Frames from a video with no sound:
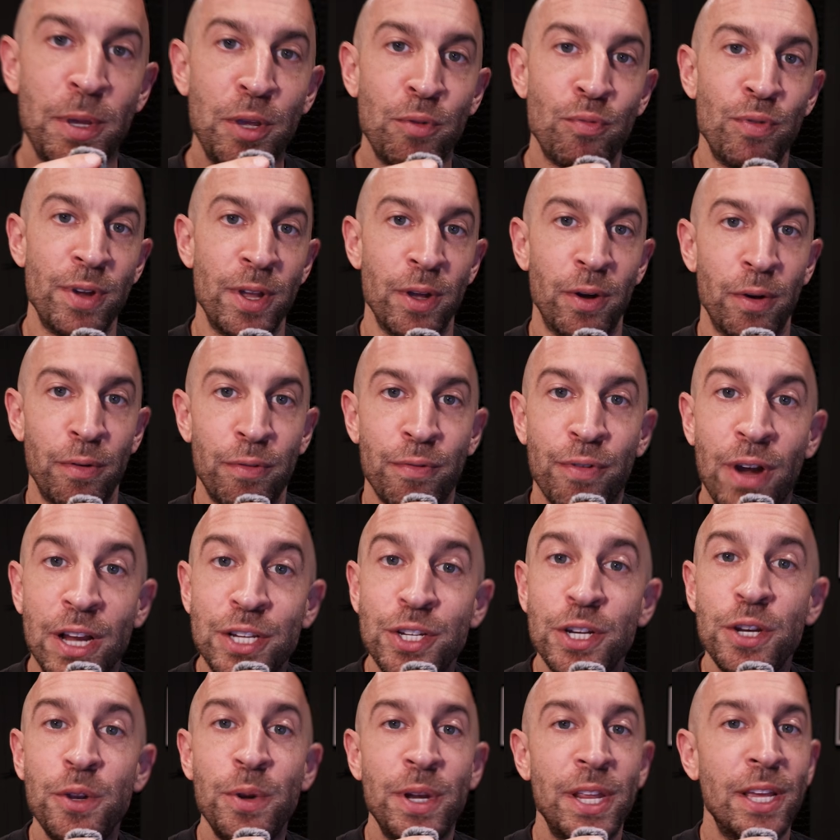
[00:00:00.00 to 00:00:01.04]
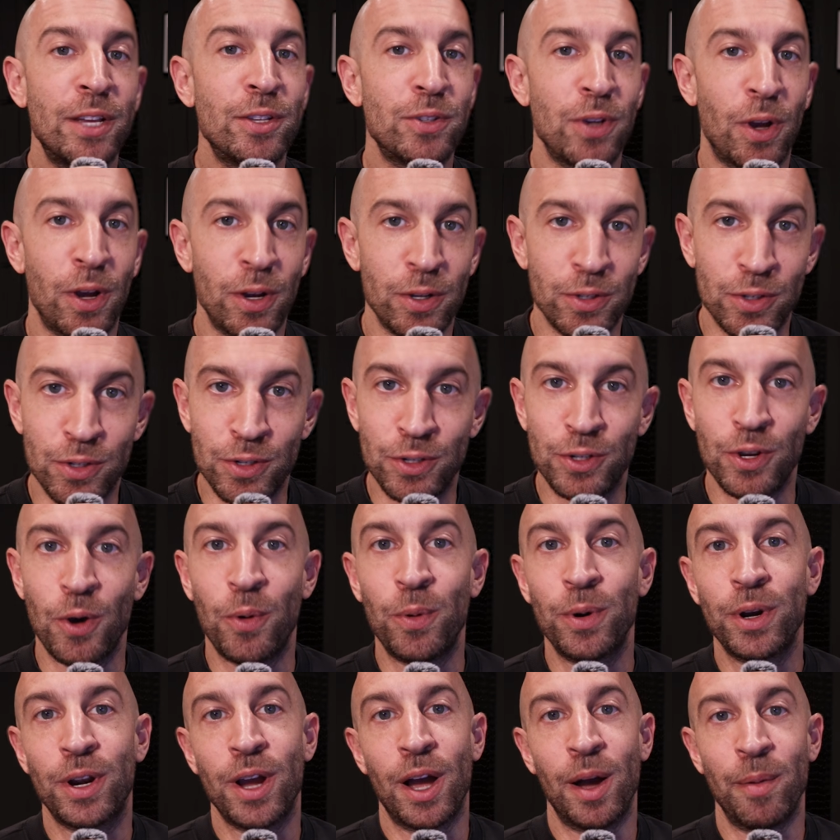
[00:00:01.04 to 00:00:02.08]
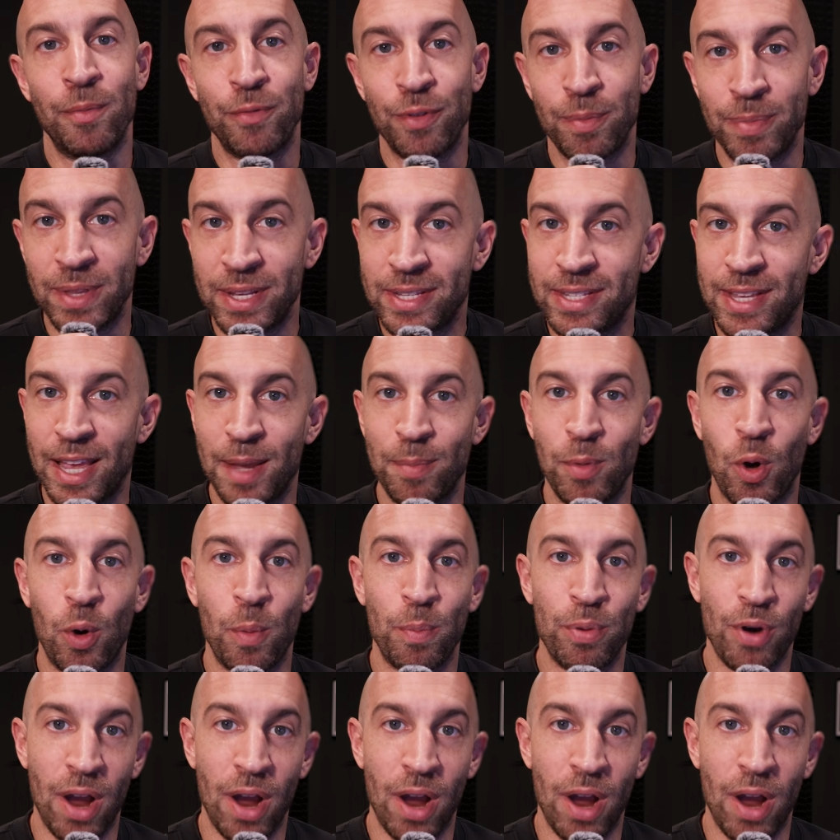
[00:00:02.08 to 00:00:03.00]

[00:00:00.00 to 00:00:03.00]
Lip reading: be real, fresh and unique songs don't come from the same old